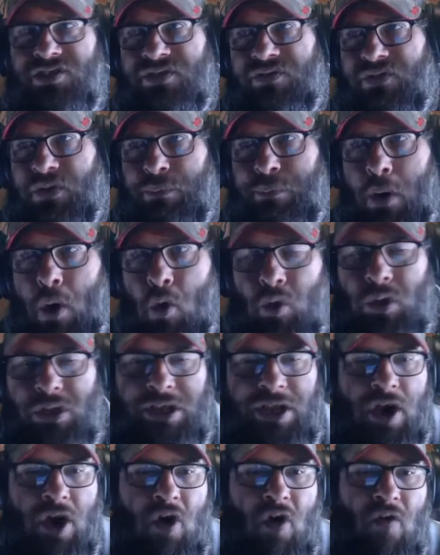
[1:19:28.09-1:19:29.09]
for
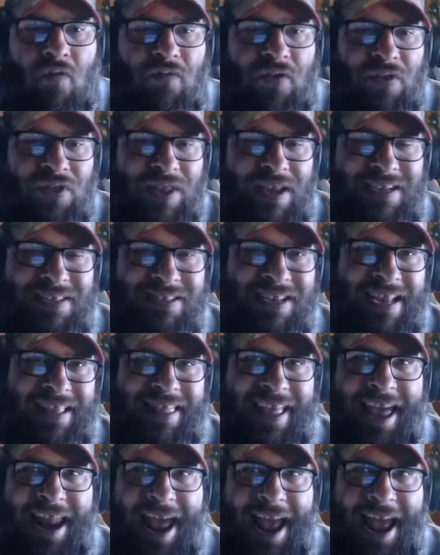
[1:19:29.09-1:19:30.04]
polio, for things like that.